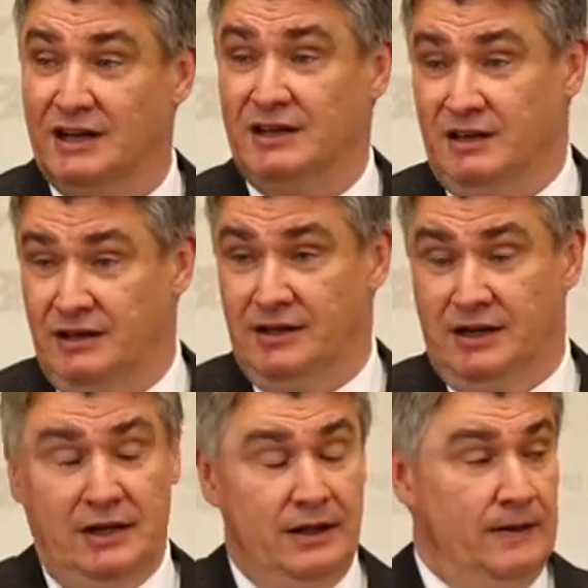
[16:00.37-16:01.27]

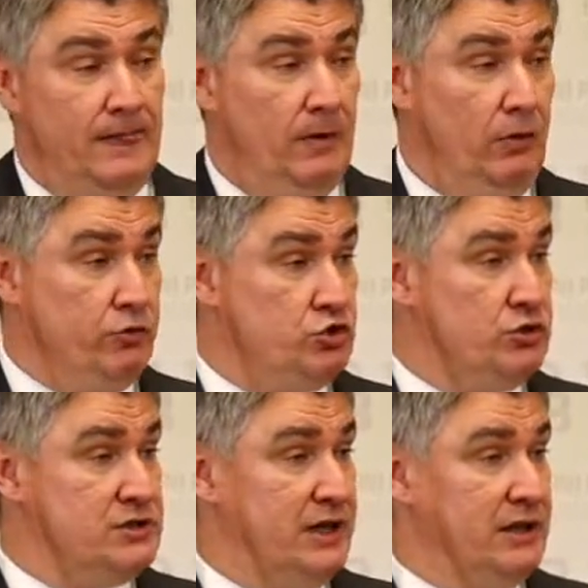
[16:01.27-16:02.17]
annoying, but
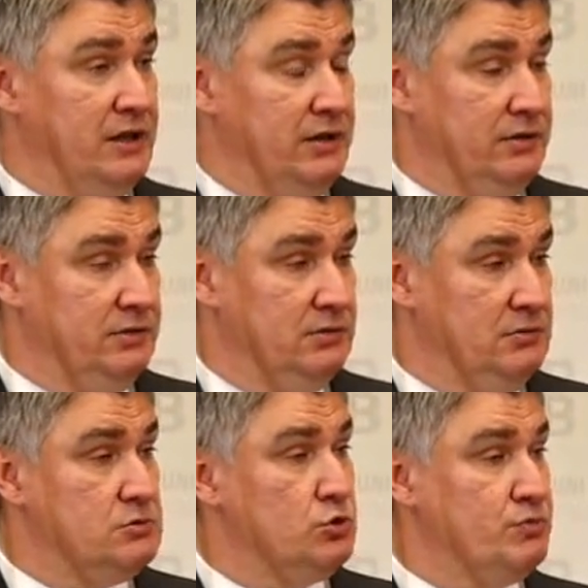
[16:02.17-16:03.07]
still we managed to
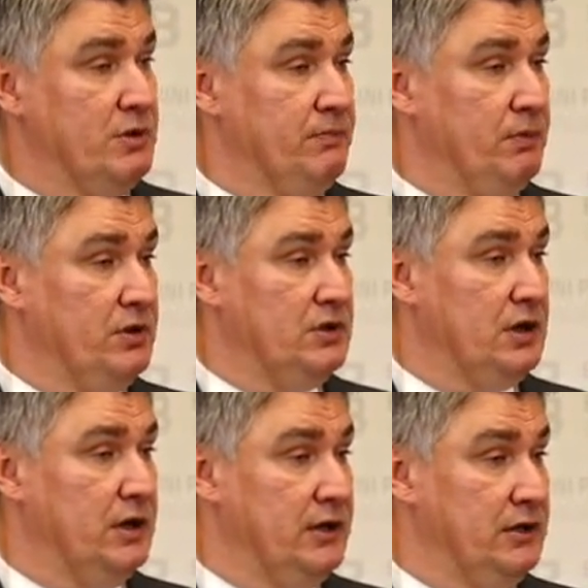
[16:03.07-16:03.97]
agree on
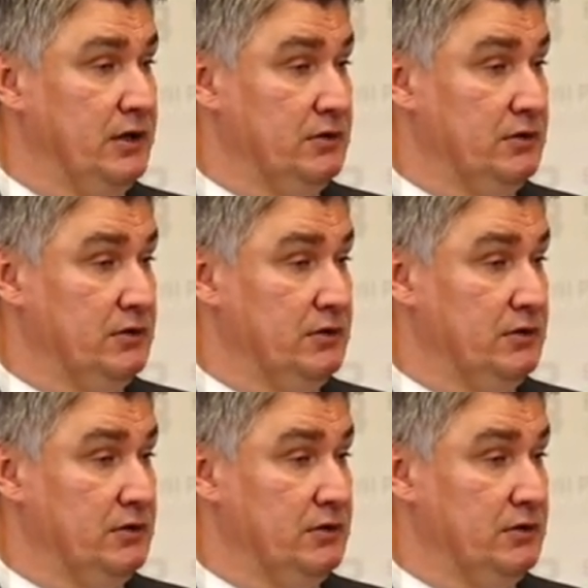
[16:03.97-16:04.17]
something.